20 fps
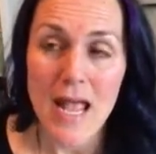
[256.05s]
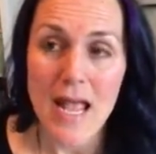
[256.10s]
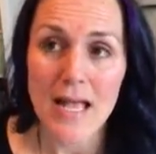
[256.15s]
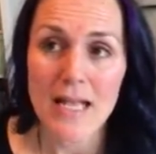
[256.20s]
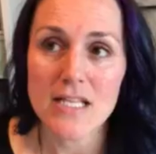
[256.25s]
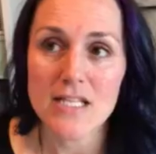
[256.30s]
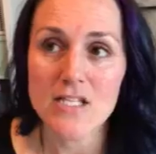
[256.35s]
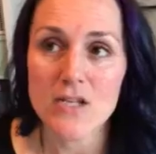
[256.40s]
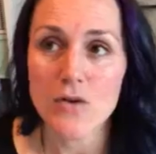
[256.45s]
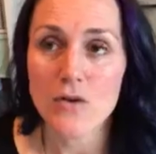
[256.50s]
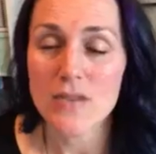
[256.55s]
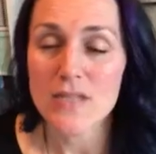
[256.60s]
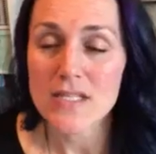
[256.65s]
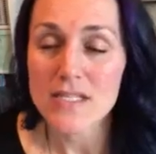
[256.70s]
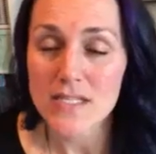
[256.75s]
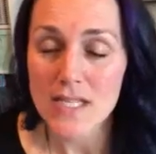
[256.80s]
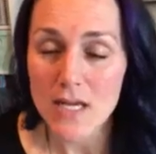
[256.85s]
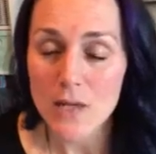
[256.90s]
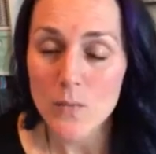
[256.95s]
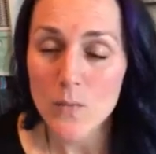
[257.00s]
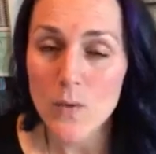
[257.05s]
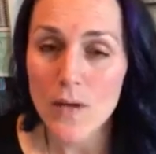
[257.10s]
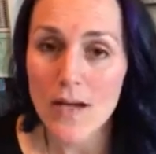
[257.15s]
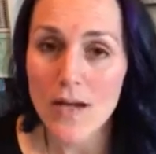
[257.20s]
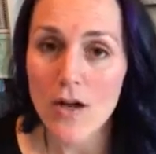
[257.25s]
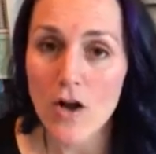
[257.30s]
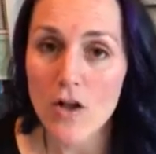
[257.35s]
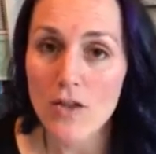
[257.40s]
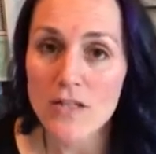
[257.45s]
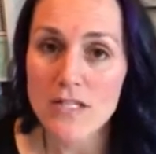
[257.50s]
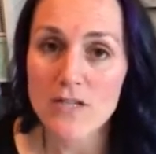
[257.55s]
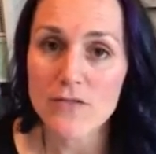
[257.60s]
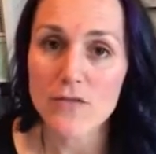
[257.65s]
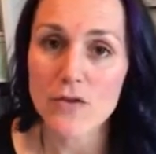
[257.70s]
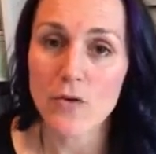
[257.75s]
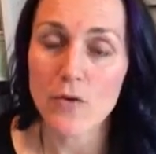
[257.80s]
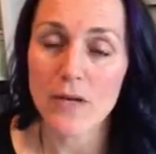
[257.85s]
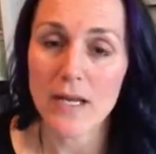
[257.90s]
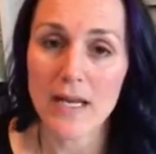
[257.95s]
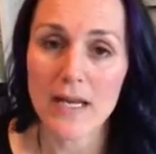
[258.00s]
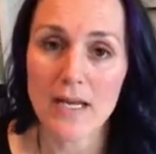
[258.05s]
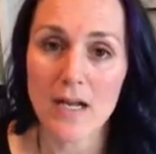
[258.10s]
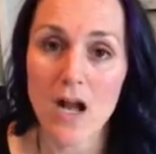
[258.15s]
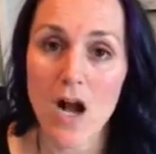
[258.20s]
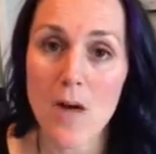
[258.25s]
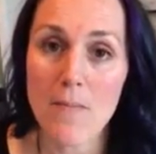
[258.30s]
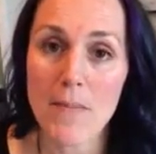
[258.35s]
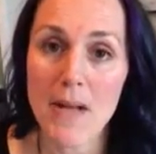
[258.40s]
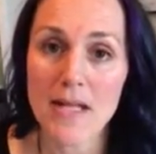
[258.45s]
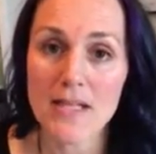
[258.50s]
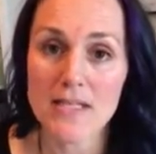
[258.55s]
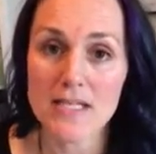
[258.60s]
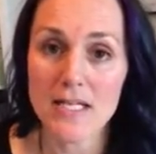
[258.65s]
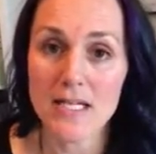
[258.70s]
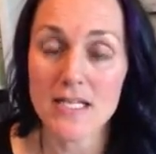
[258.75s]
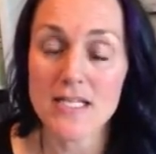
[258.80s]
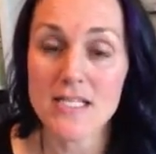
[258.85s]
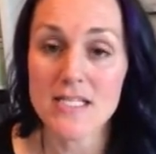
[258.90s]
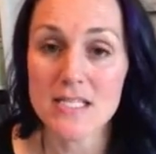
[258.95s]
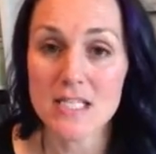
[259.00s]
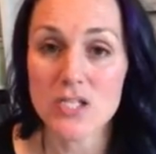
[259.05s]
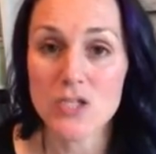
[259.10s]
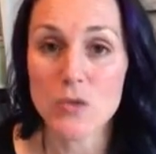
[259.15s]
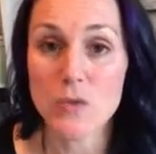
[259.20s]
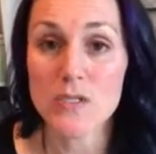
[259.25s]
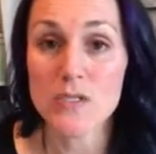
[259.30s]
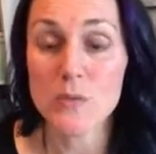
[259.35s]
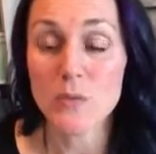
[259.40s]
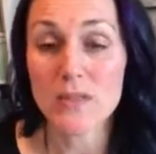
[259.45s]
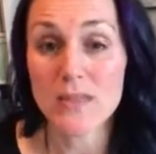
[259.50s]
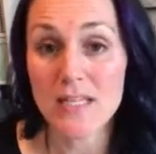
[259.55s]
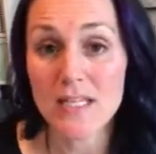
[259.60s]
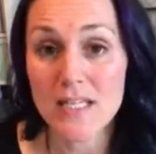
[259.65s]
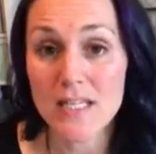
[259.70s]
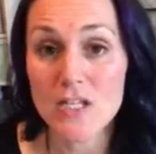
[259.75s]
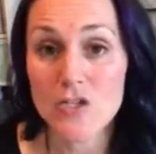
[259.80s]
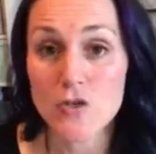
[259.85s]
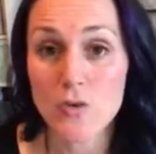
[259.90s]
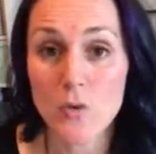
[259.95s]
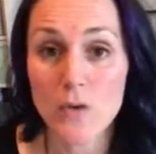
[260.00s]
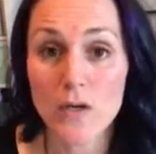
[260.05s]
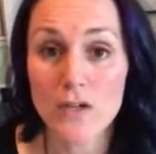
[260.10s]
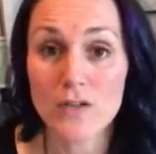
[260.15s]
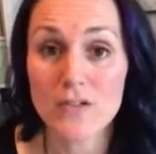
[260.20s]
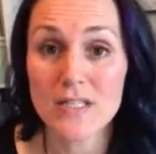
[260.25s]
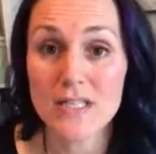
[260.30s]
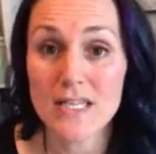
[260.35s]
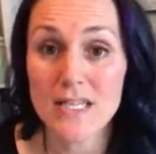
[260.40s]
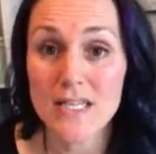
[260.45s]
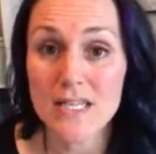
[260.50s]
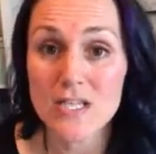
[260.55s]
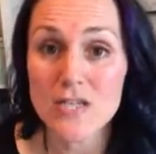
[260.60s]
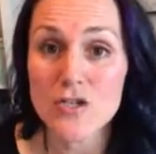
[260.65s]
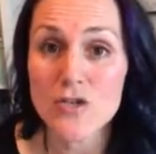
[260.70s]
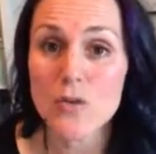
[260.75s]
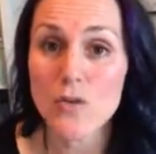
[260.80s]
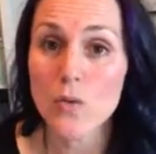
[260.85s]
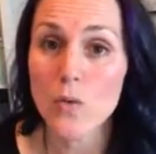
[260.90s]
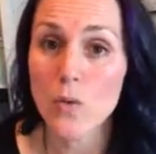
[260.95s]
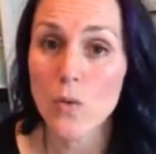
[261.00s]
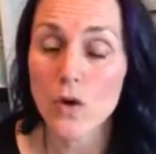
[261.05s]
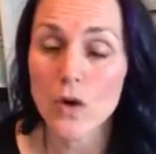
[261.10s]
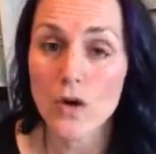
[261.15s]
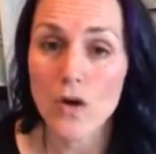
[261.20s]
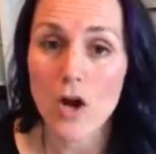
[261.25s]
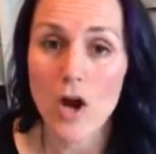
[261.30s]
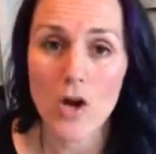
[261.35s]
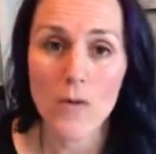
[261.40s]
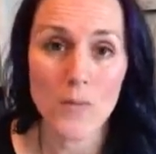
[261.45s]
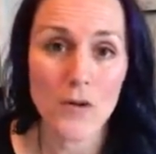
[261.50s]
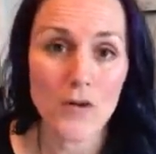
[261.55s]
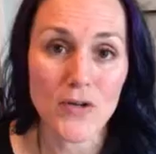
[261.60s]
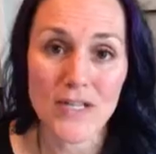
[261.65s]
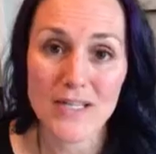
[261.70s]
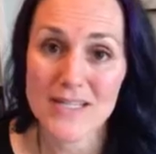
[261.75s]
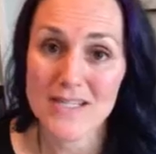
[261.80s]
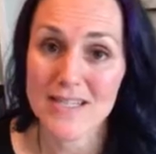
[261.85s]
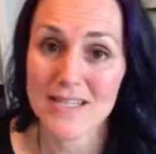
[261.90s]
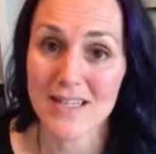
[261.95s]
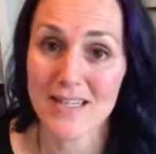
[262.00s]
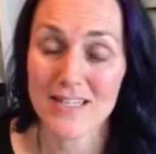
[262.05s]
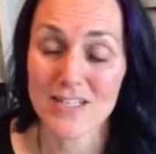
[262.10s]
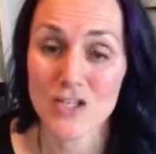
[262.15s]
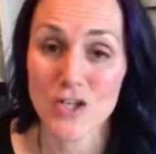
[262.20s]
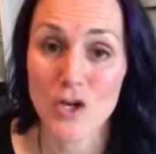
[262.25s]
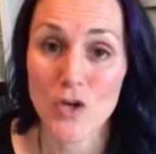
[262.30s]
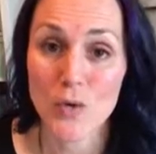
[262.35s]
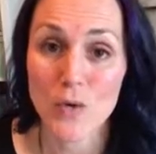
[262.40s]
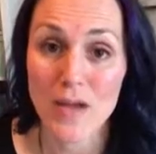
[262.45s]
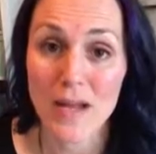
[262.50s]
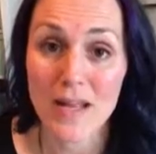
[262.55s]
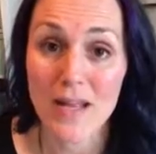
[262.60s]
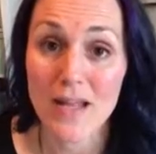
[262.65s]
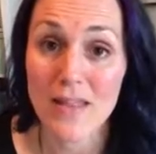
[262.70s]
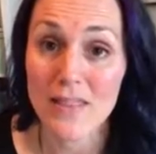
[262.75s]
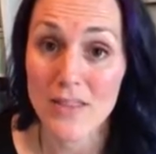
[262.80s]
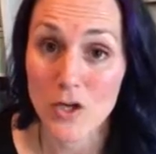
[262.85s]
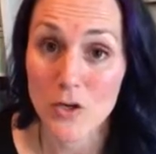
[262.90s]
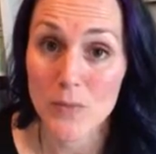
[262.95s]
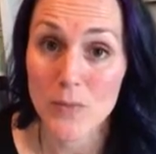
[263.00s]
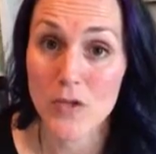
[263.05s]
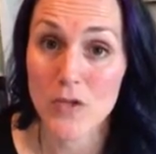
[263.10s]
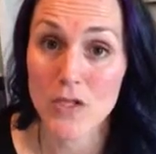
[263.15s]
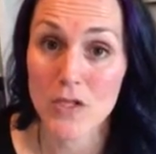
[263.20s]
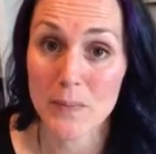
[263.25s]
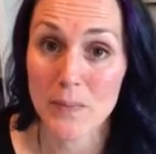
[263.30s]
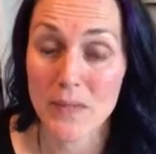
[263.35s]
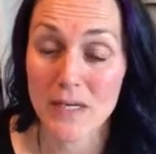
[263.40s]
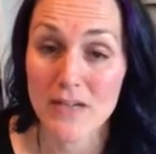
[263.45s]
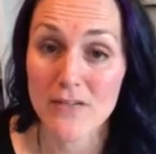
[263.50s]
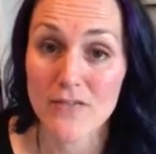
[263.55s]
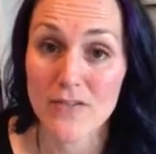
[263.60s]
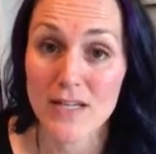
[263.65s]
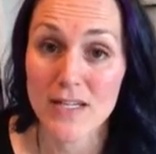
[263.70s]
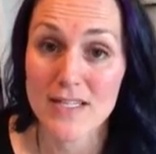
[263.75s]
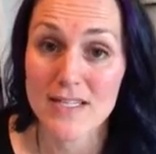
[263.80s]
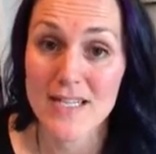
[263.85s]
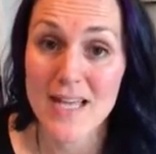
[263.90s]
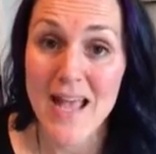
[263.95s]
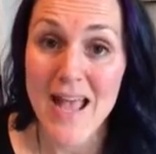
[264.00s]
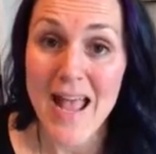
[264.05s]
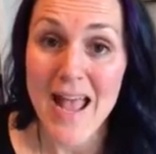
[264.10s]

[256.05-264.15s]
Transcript: And so in the same way, all the different organic compounds and constituents within each oil need to work harmoniously to create a therapeutic benefit.